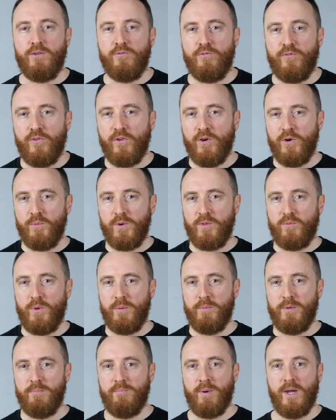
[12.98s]
can flirt with
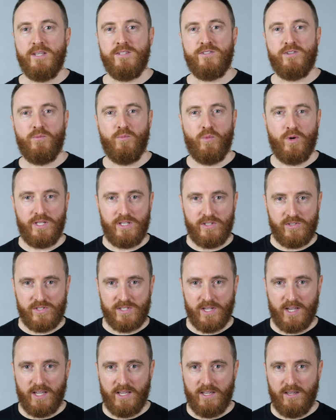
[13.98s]
women based on what you
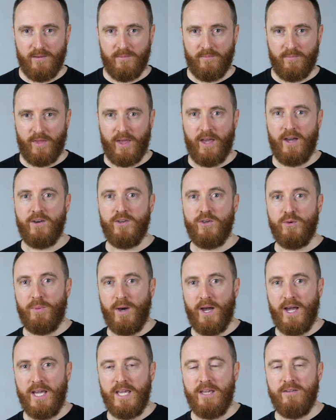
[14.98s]
say, how you
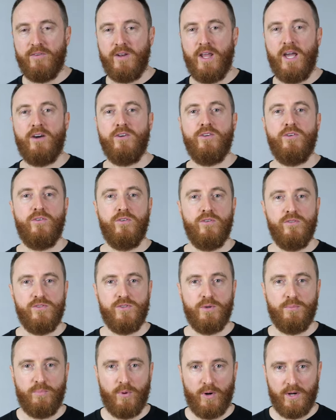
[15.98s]
behave, and how you use
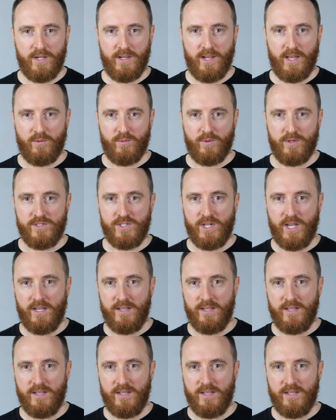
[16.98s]
your body language.